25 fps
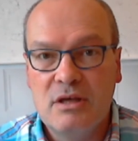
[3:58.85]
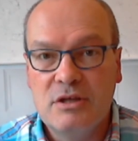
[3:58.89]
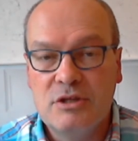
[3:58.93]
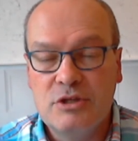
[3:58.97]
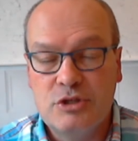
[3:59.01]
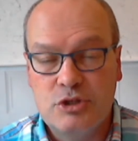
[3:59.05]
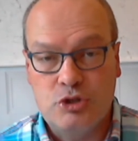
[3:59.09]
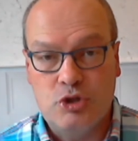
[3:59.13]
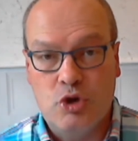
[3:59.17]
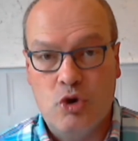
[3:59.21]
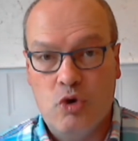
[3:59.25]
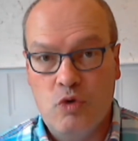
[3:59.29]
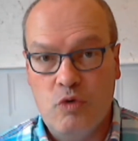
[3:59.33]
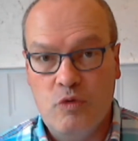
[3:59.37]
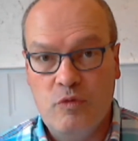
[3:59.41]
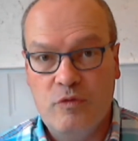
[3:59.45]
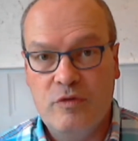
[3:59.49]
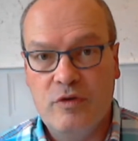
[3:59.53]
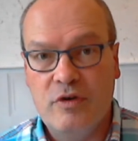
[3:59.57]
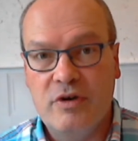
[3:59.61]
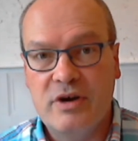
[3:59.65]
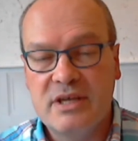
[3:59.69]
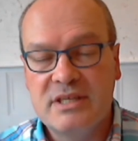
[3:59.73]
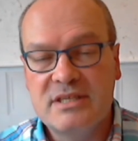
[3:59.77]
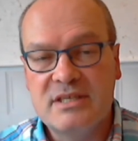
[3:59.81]
So,
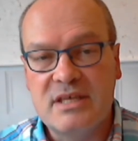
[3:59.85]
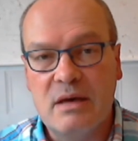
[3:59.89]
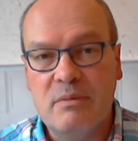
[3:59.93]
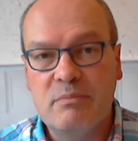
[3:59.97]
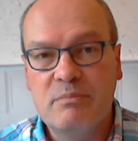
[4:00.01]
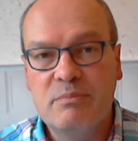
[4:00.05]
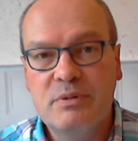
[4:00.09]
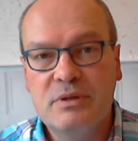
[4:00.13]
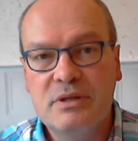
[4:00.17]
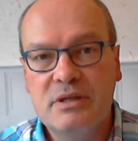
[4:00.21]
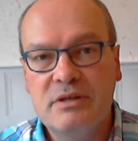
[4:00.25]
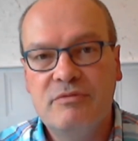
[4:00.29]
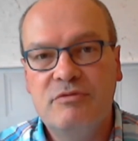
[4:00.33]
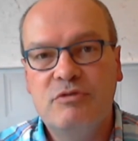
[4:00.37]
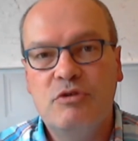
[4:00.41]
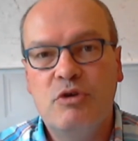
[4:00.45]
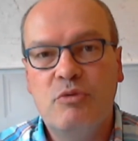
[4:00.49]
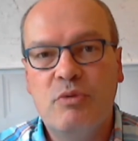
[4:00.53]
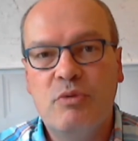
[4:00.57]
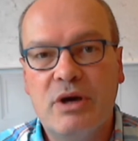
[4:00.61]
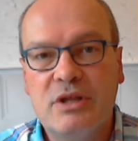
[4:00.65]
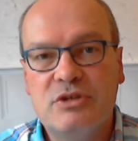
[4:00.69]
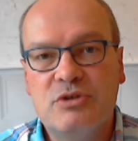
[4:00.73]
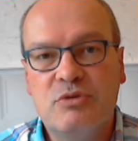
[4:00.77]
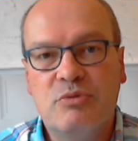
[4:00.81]
for example, if
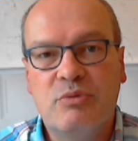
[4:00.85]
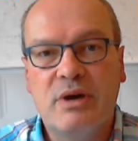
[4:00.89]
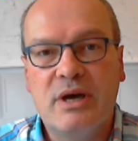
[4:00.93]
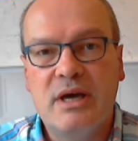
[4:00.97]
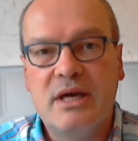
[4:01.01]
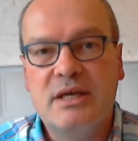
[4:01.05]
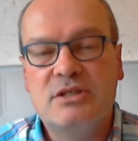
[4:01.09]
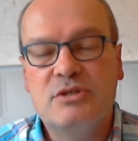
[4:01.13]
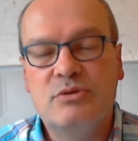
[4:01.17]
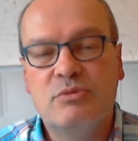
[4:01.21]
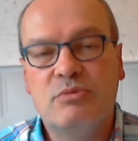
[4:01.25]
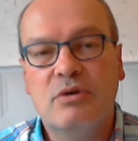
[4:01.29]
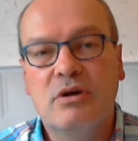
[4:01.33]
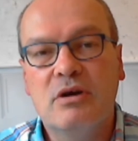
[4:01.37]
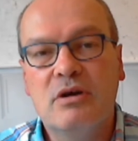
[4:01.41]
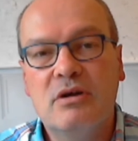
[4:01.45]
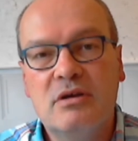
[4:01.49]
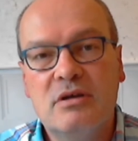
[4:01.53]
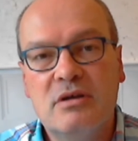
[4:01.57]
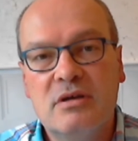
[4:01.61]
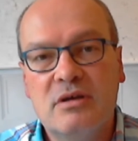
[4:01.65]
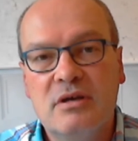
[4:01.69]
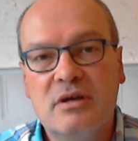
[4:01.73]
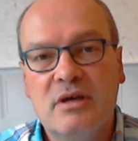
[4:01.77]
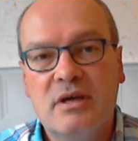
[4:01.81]
went away to
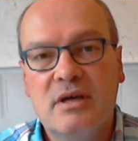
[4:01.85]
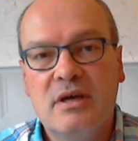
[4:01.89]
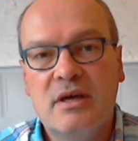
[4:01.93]
work